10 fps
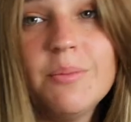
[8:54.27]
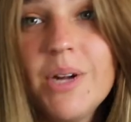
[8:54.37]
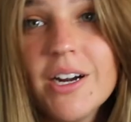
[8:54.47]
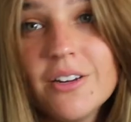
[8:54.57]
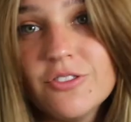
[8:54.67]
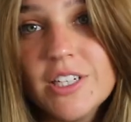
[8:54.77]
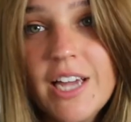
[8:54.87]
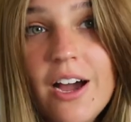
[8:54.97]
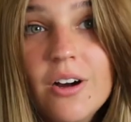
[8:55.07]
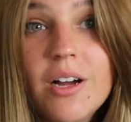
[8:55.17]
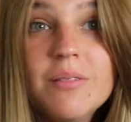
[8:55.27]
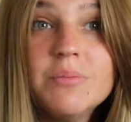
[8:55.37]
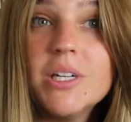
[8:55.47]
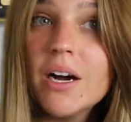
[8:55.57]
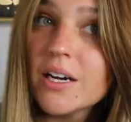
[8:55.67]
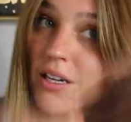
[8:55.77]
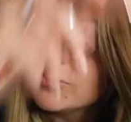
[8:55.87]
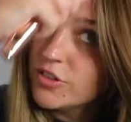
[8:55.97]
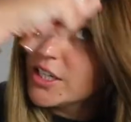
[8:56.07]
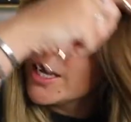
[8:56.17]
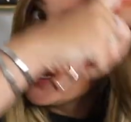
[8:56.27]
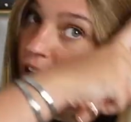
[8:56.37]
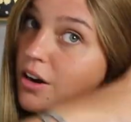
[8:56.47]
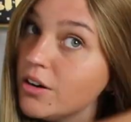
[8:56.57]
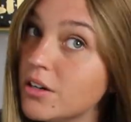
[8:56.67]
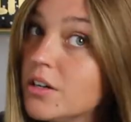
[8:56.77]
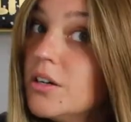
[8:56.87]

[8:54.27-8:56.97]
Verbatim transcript: I'm not gonna freak out. I'm not gonna freak out.